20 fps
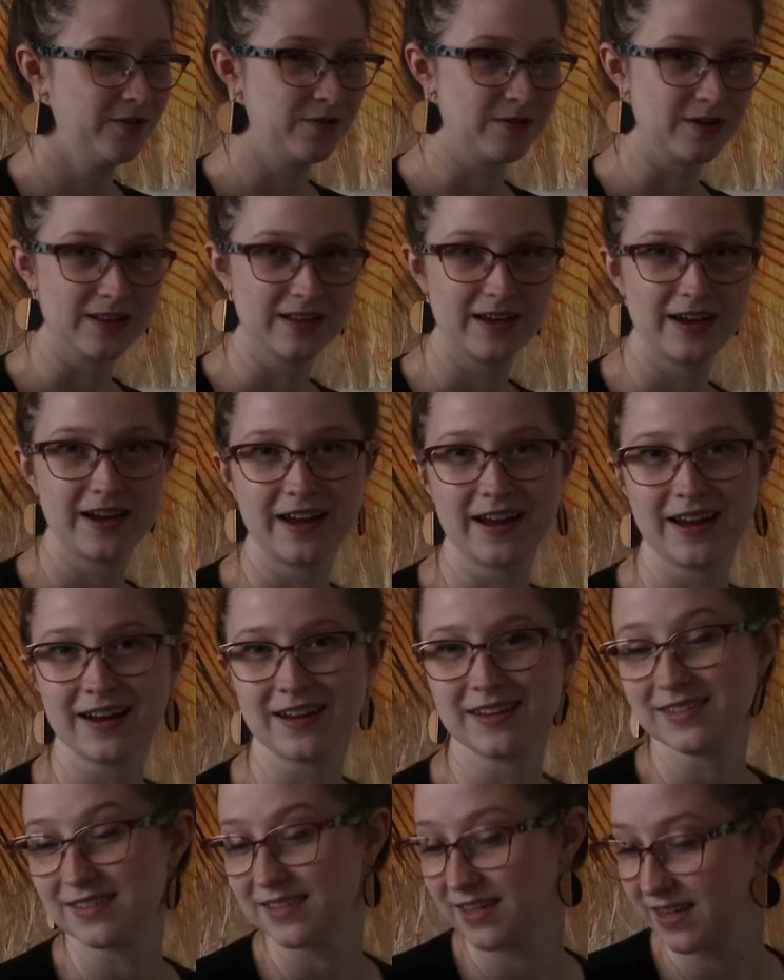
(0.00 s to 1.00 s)

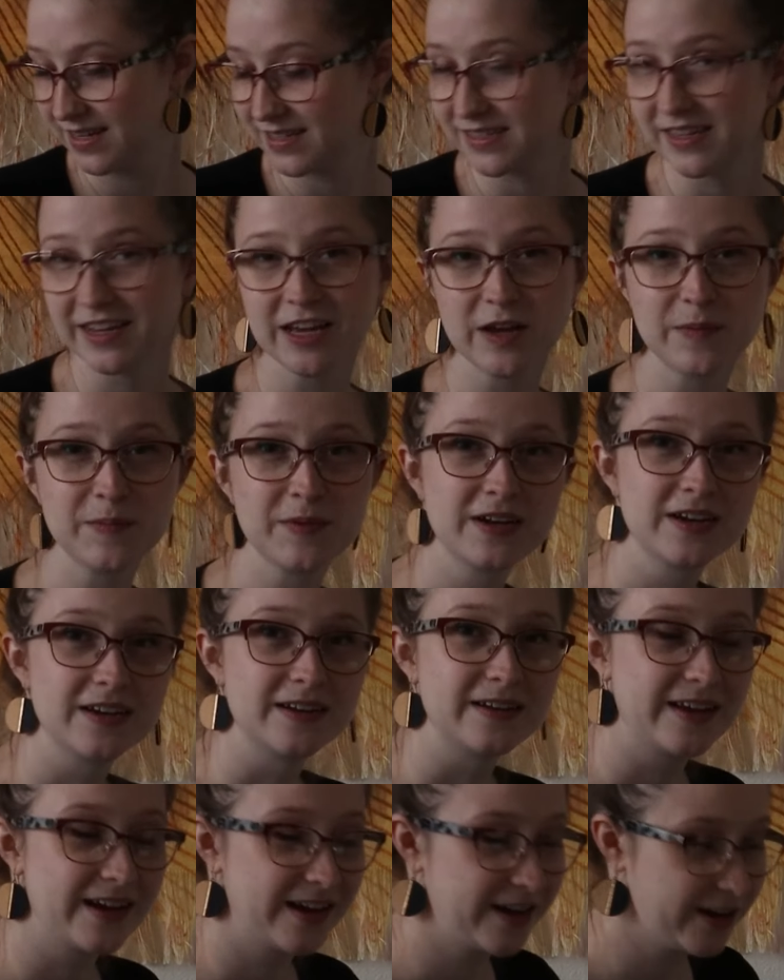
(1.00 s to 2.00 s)
Relax and take a
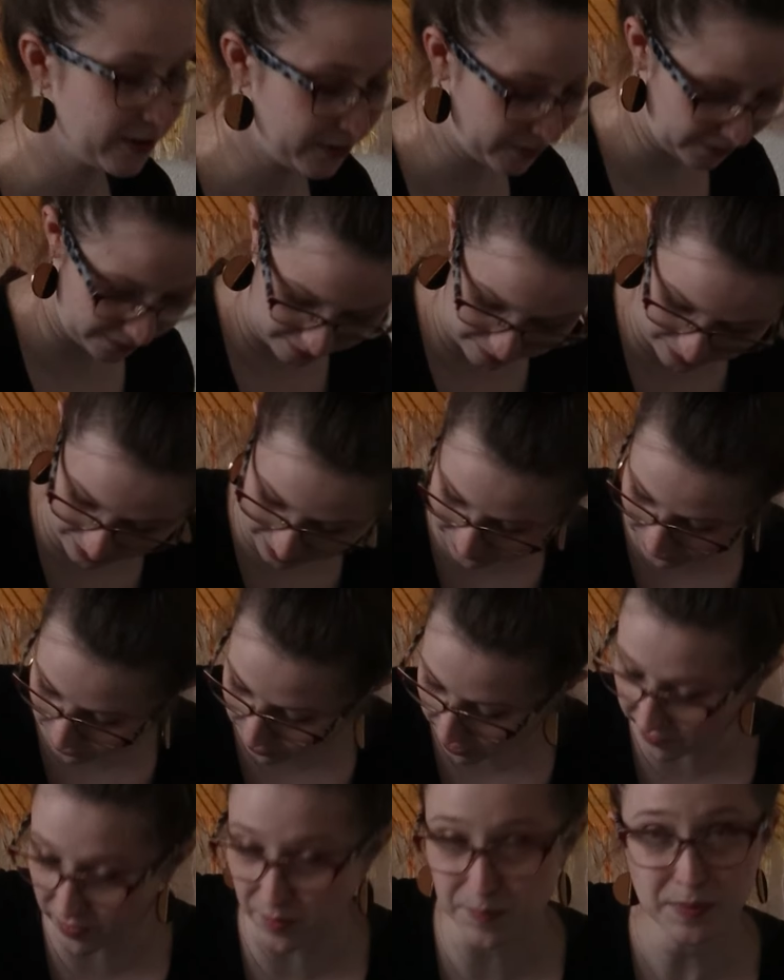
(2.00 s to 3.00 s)
minute now. If
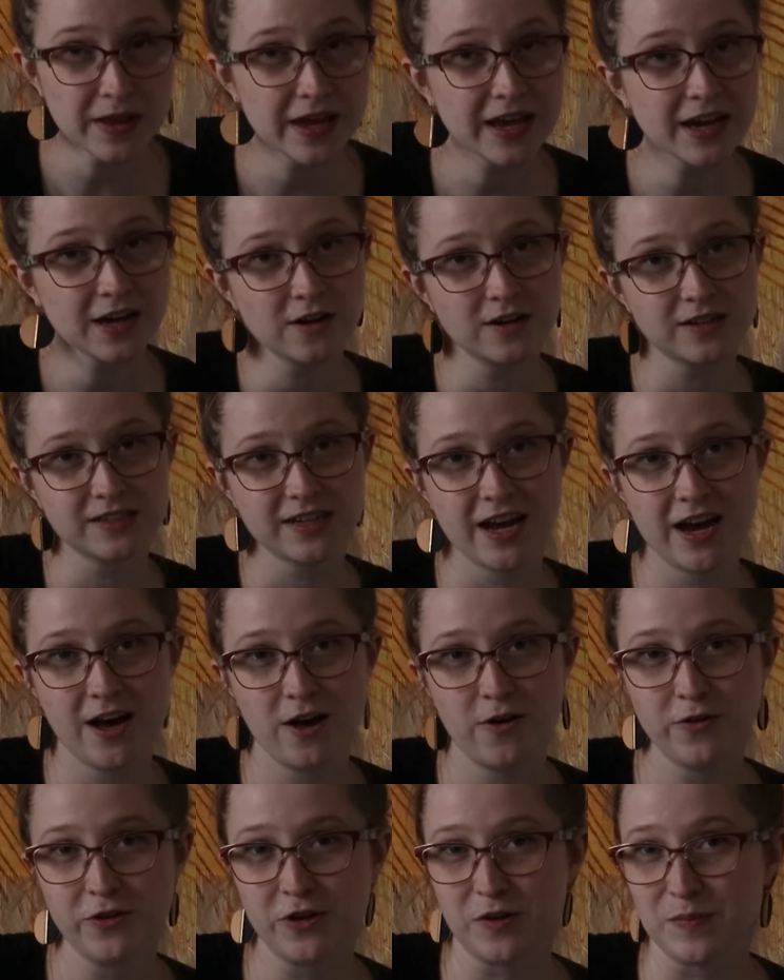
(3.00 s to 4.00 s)
you have a blanket or
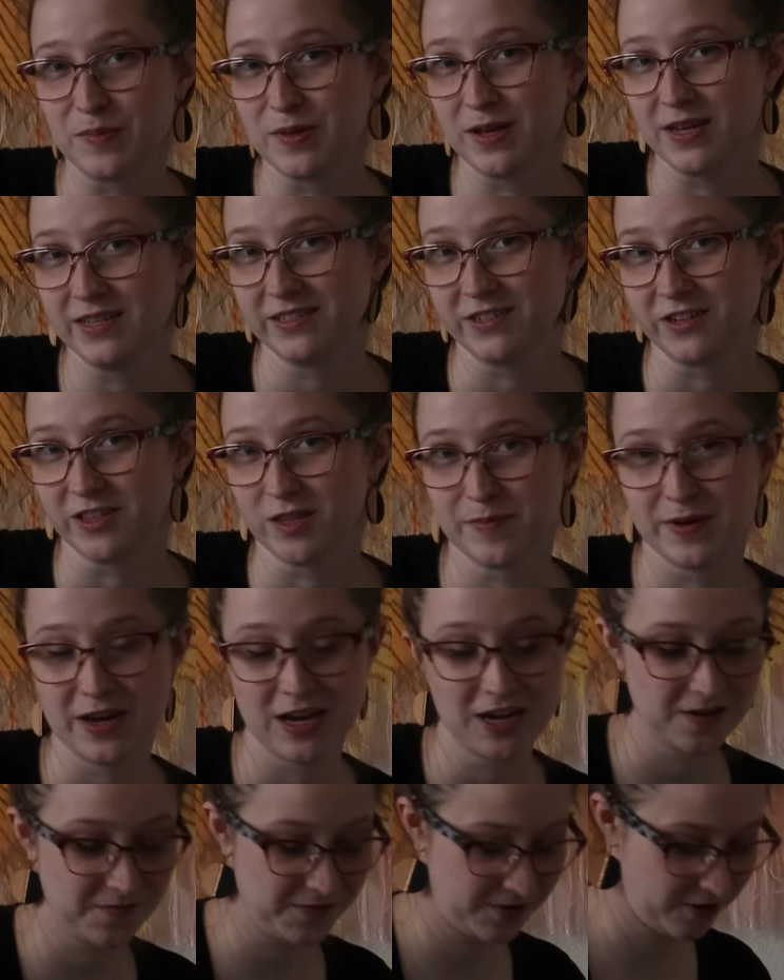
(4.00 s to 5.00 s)
towel, you can place it on the
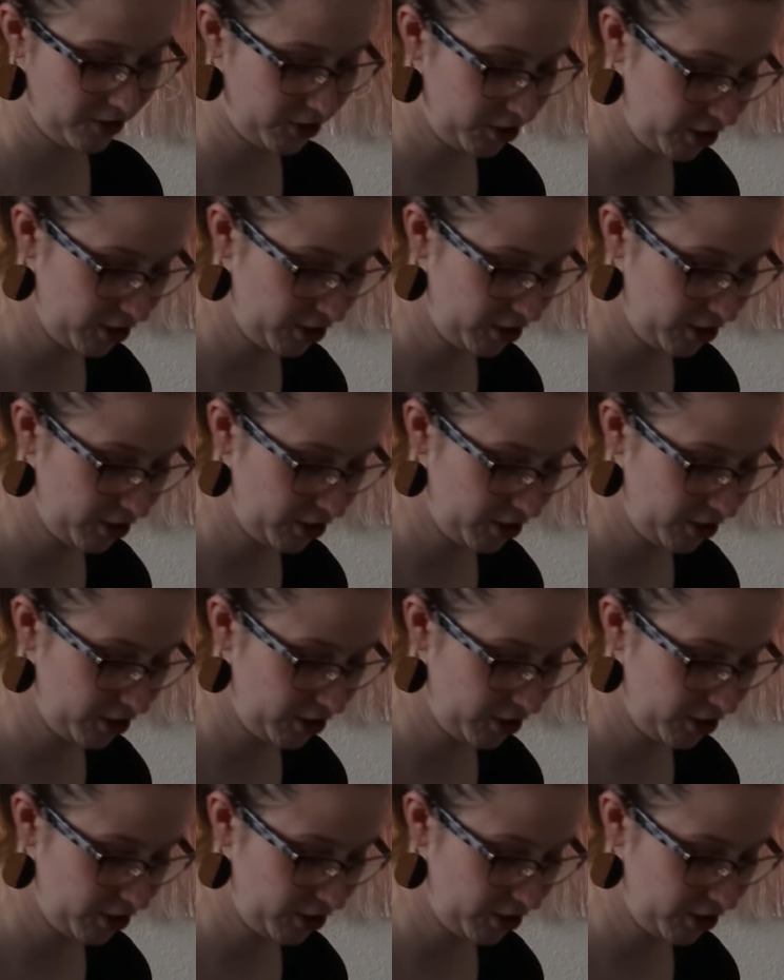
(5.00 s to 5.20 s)
back of your